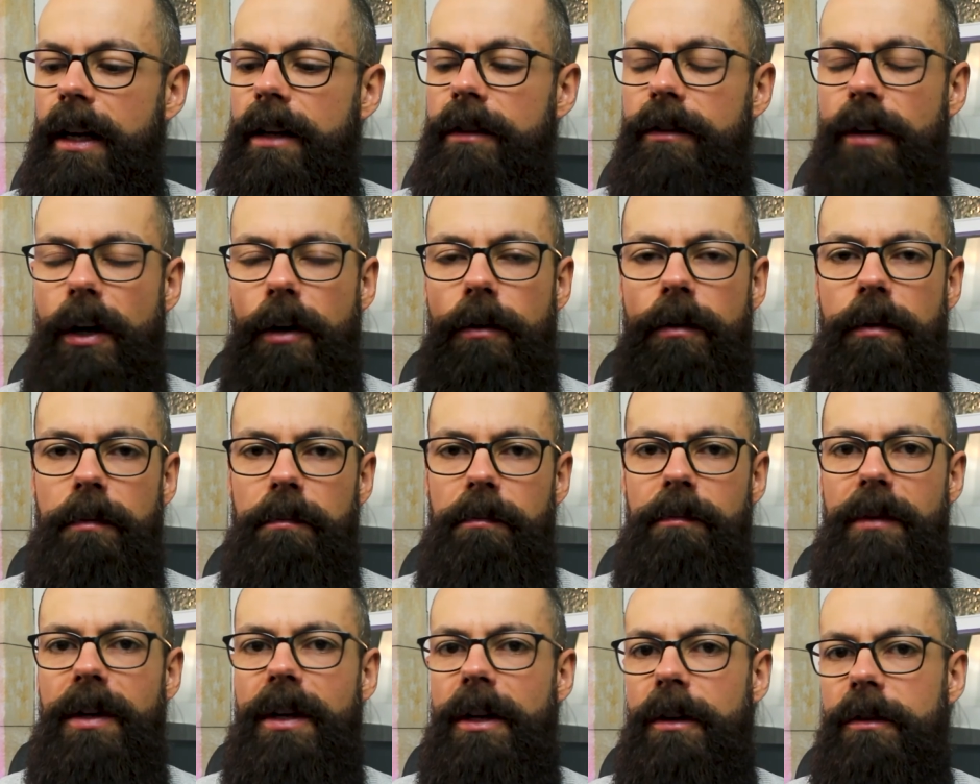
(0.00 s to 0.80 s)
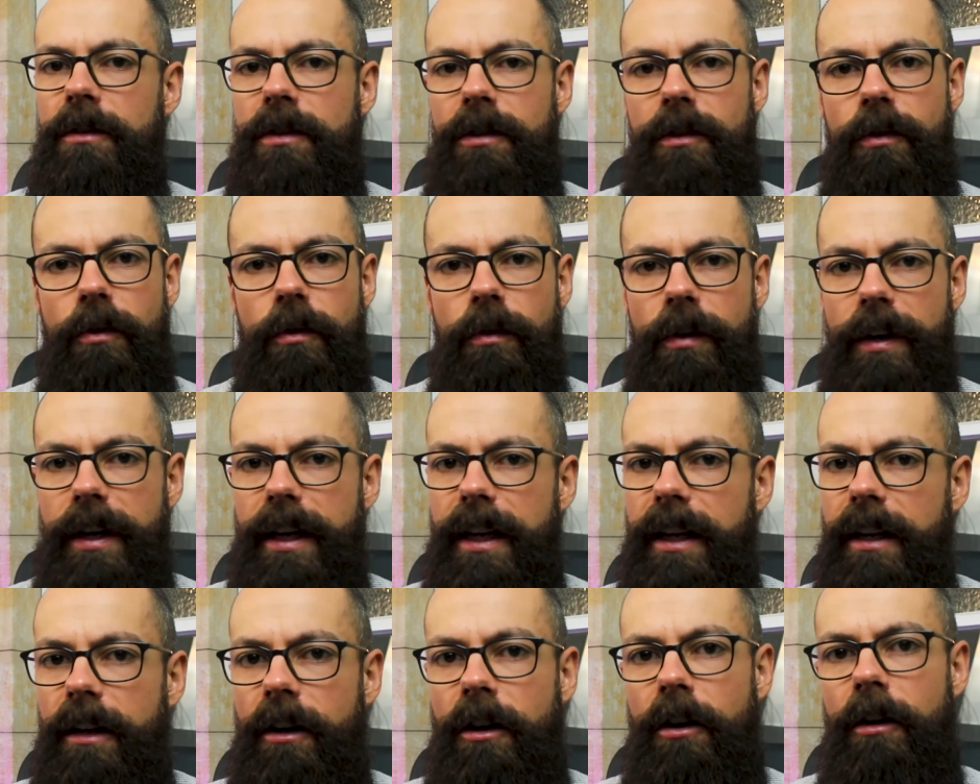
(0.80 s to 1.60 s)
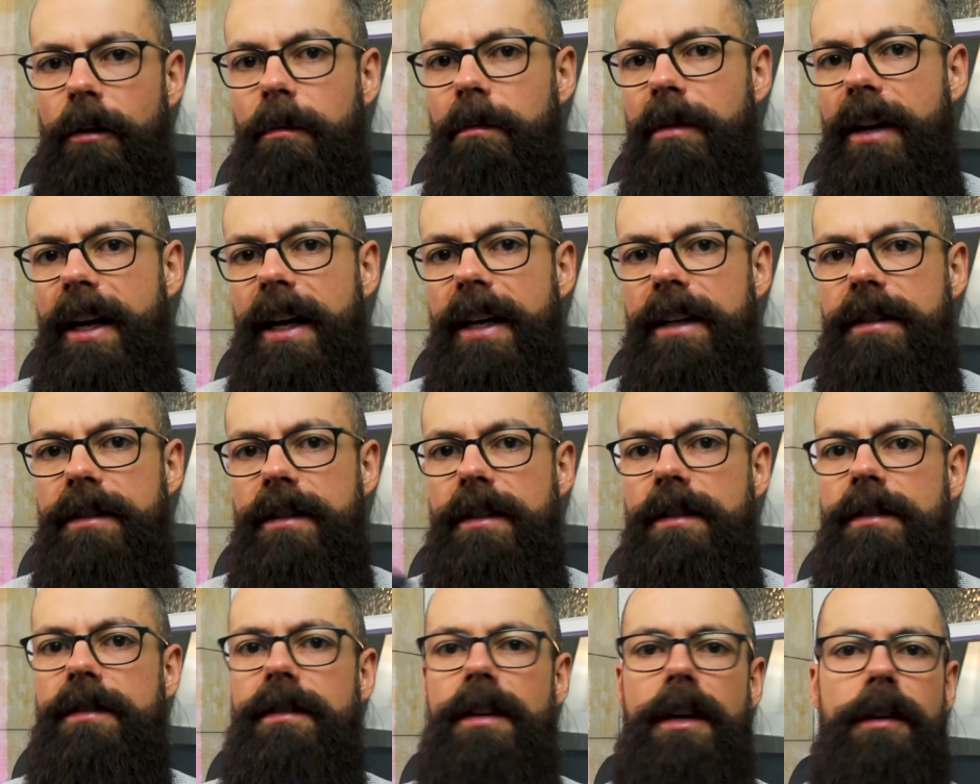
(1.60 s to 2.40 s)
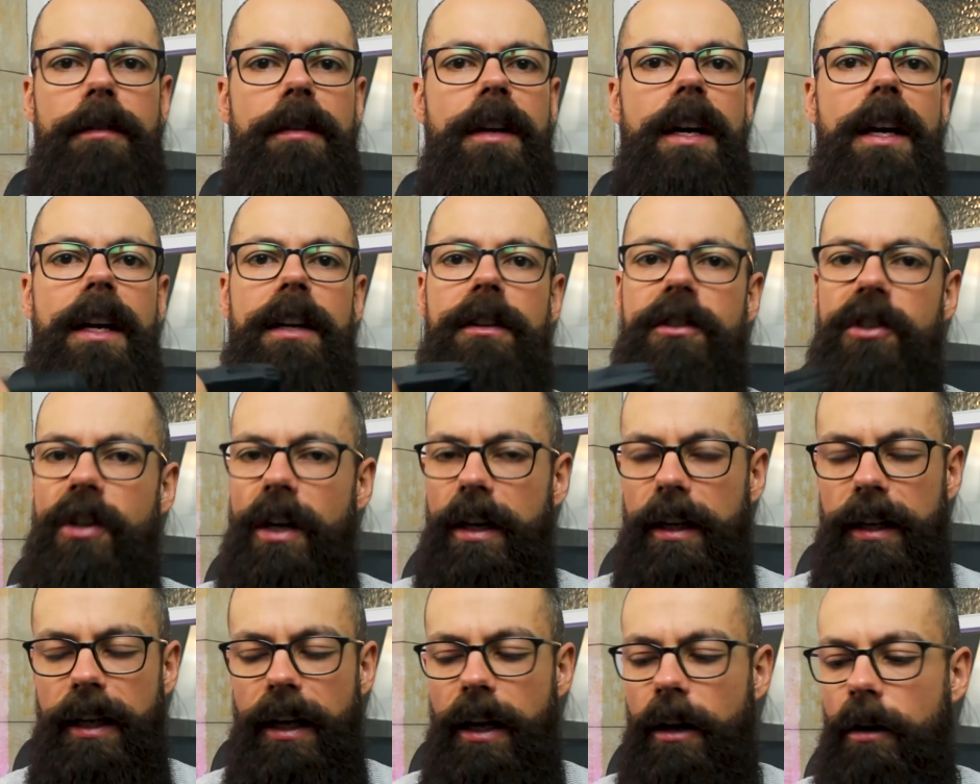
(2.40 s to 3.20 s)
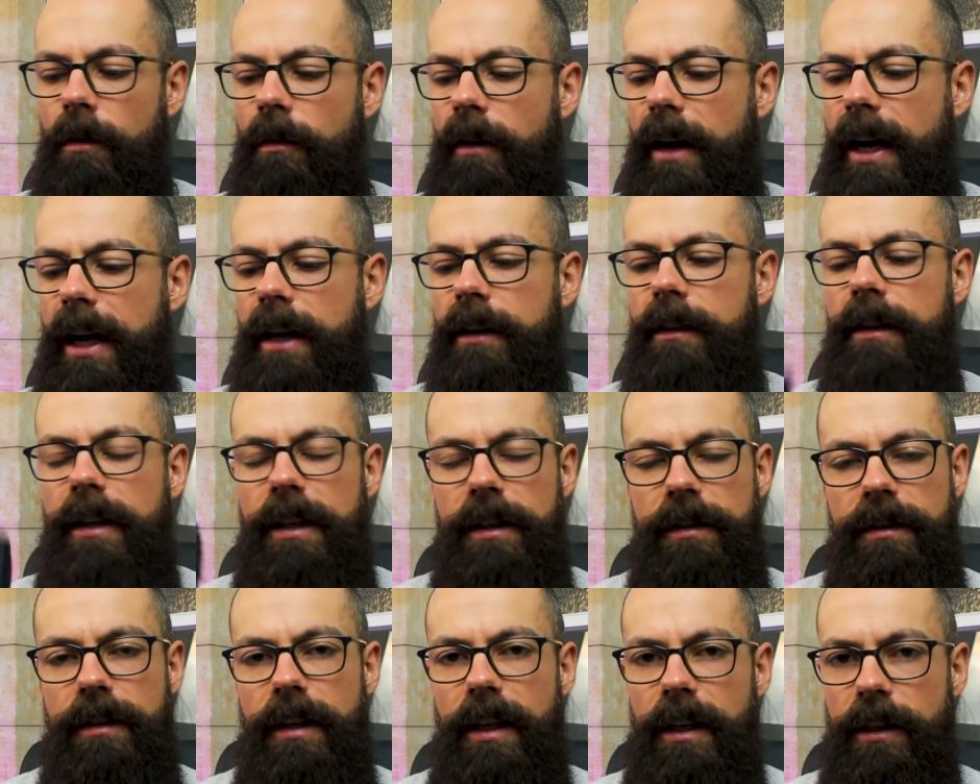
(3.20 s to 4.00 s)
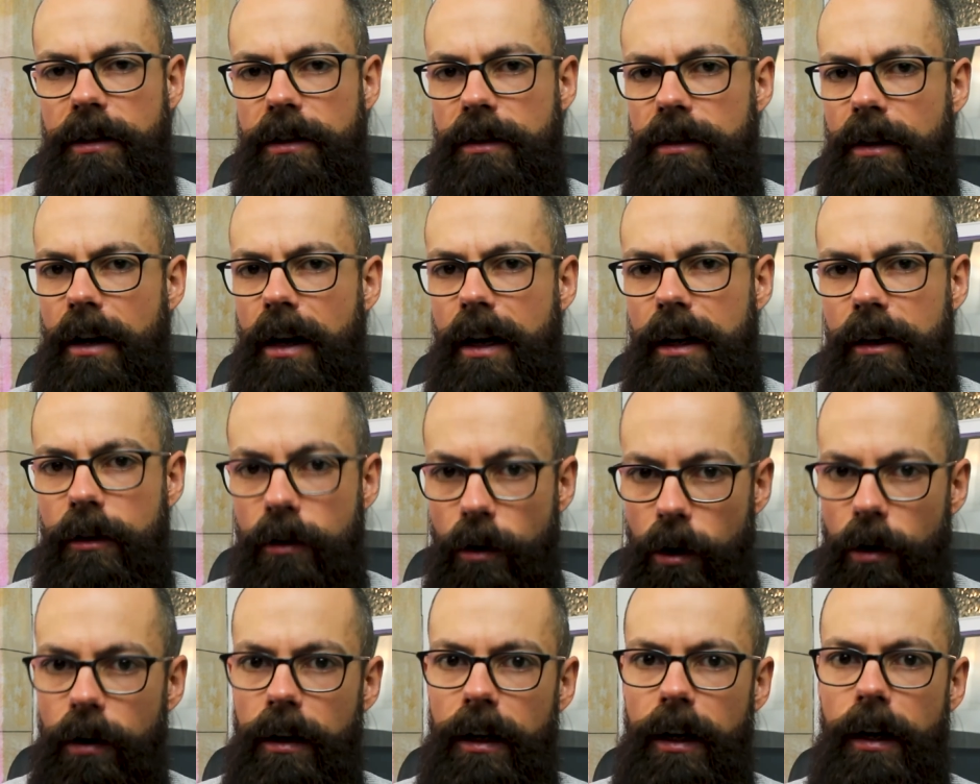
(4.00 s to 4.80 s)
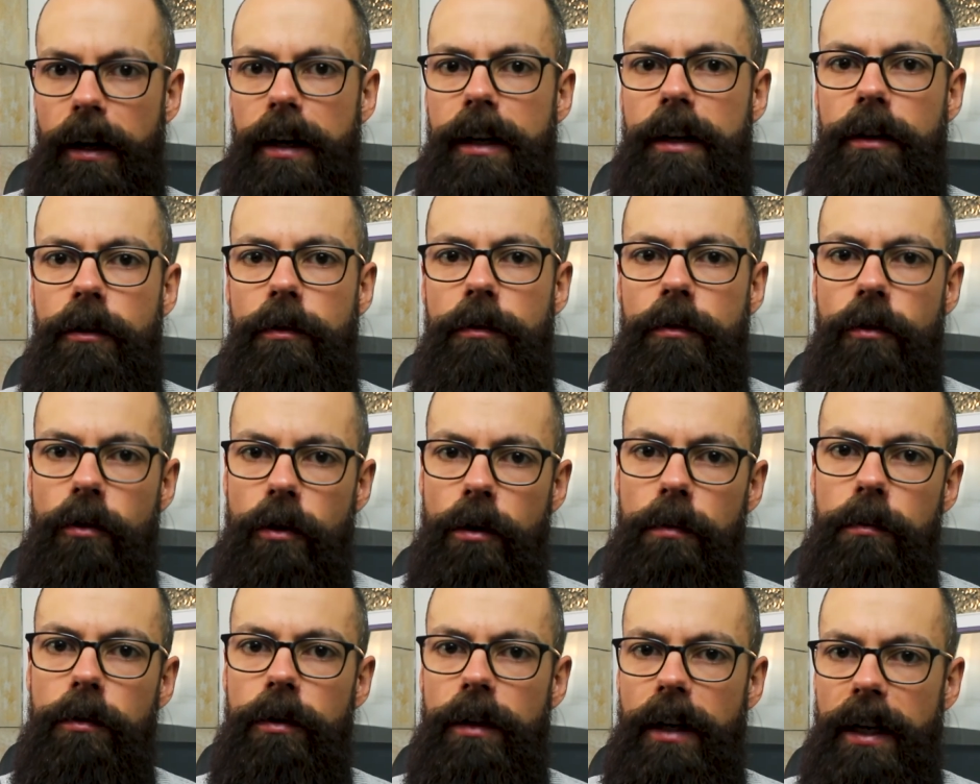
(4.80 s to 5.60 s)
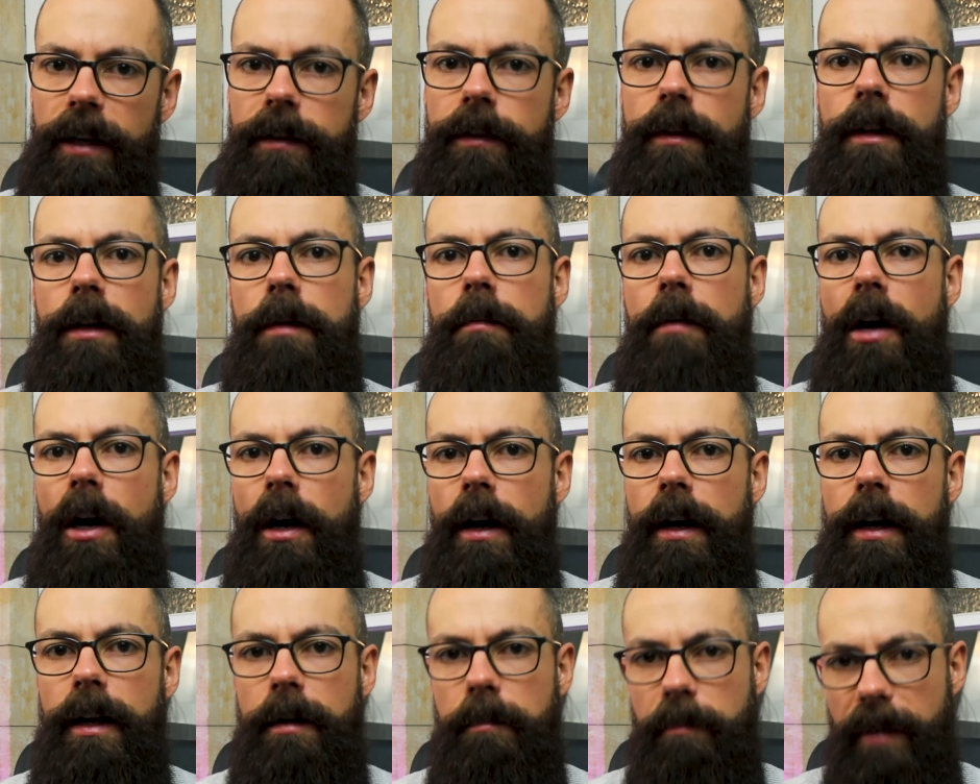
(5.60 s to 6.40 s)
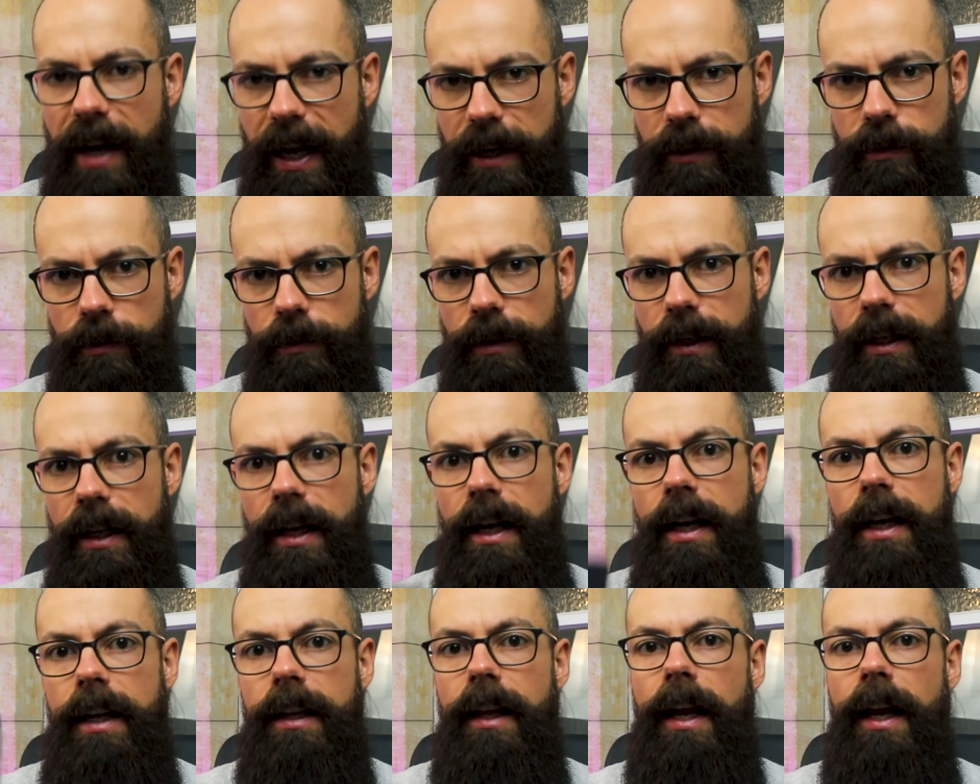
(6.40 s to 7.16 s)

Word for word: Don't, you know, store it in hot places. Don't chuck it around. These things are not like your normal lithium ion battery.